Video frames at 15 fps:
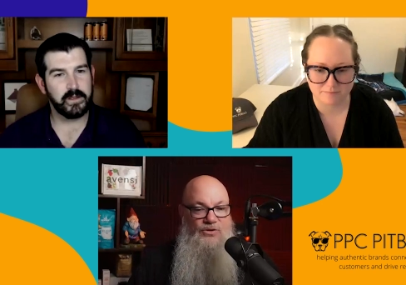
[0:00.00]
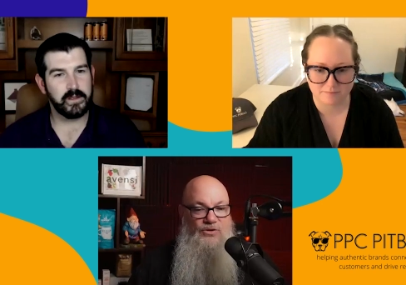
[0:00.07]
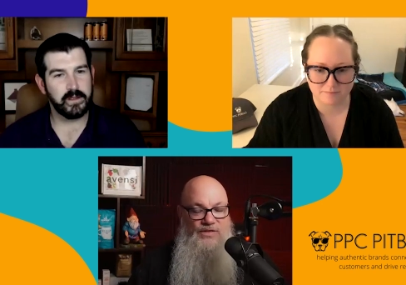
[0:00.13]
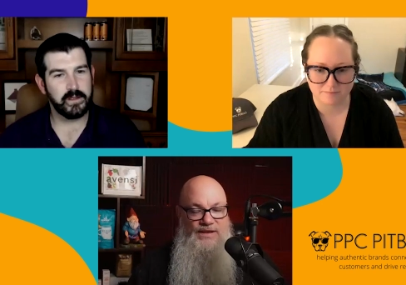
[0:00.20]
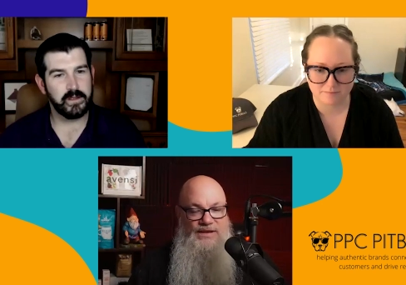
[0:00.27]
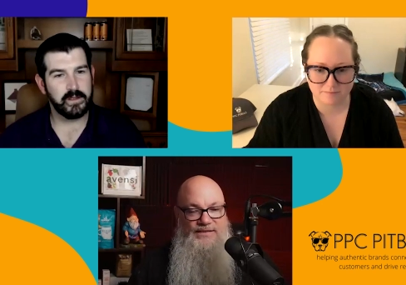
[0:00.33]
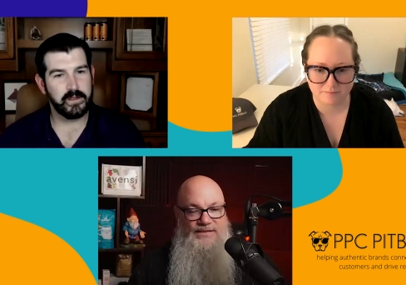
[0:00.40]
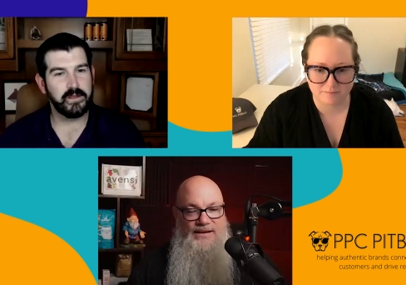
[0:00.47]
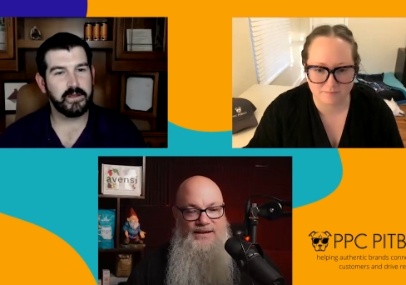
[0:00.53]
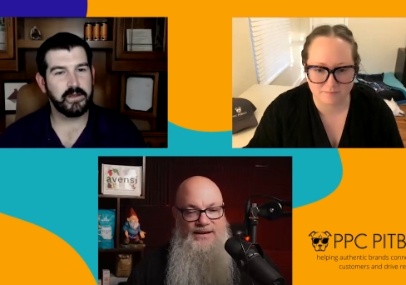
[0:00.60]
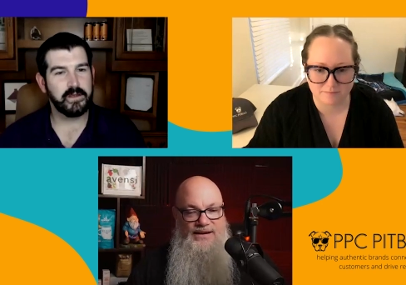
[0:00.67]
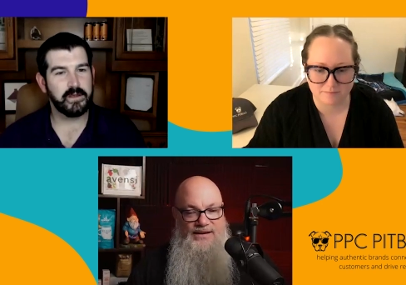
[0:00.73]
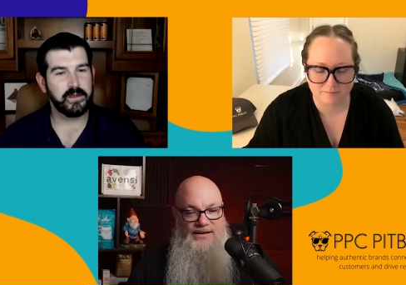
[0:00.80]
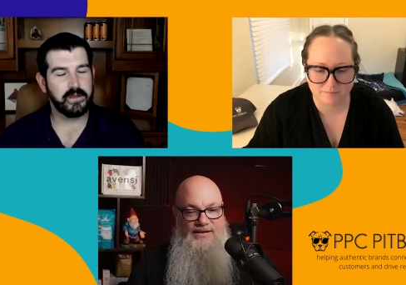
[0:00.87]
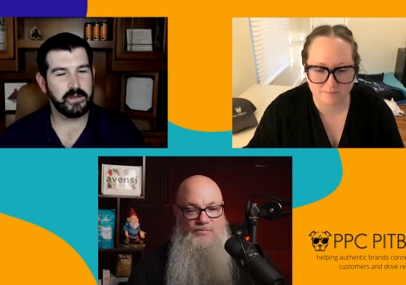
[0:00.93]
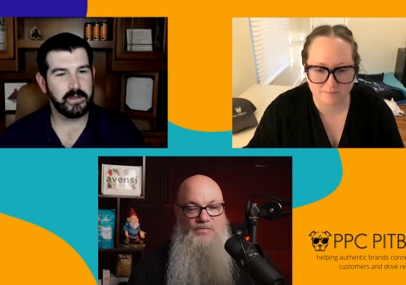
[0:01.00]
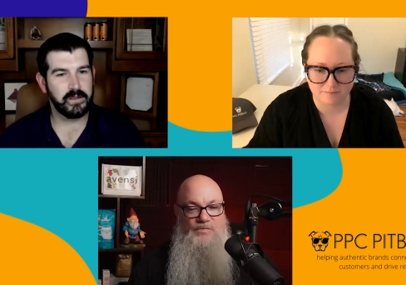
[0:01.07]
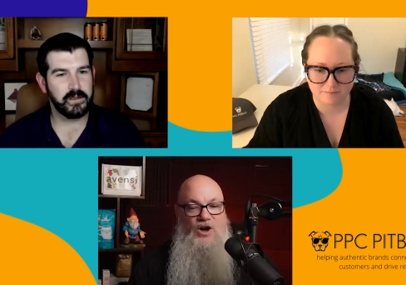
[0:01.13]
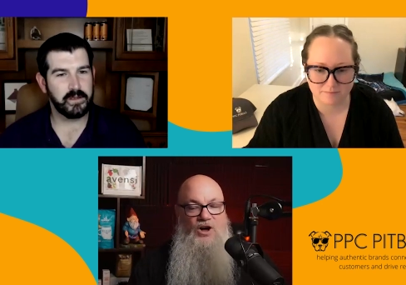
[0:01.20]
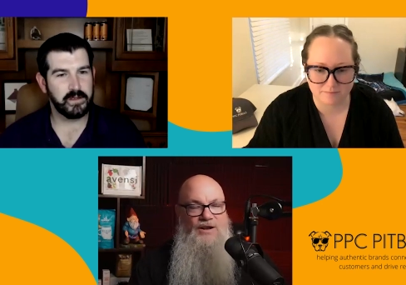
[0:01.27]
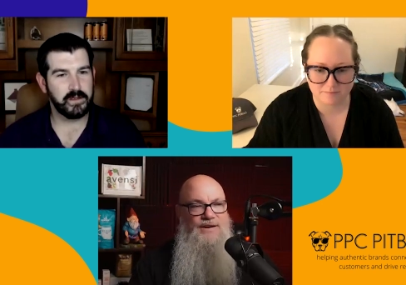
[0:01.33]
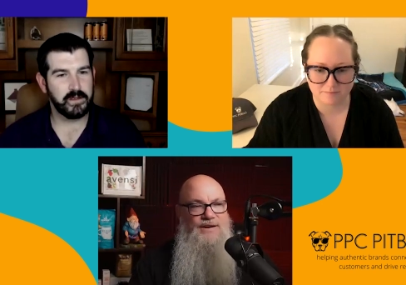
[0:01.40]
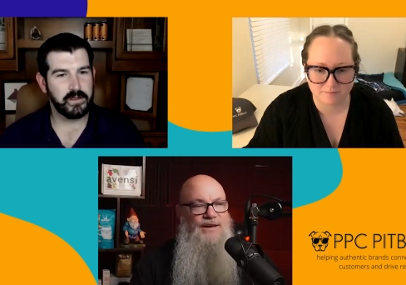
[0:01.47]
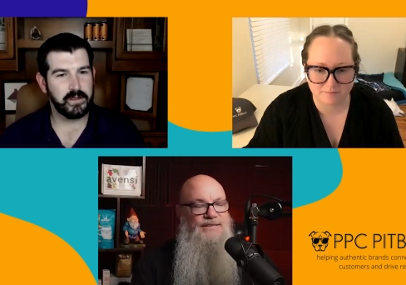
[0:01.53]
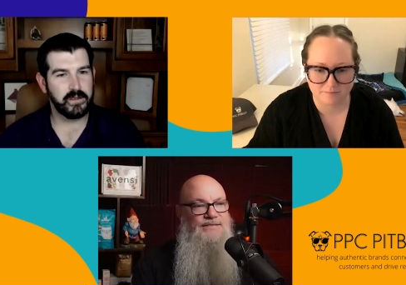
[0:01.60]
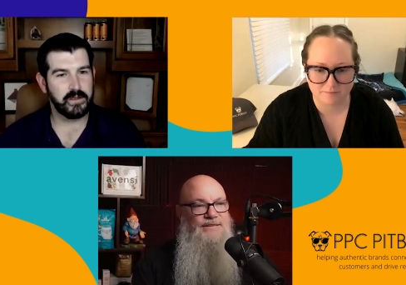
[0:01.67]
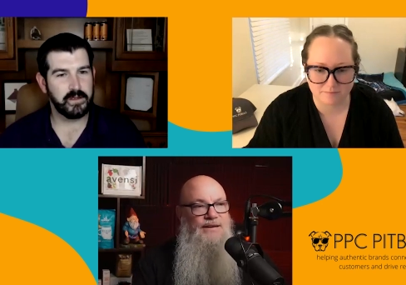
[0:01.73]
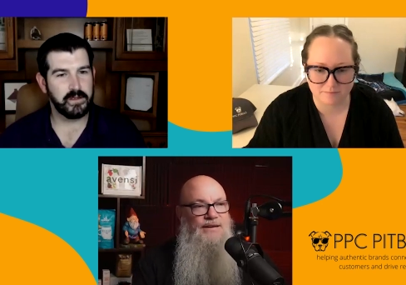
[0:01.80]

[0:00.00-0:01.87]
Speaker 1: these uh, holidays.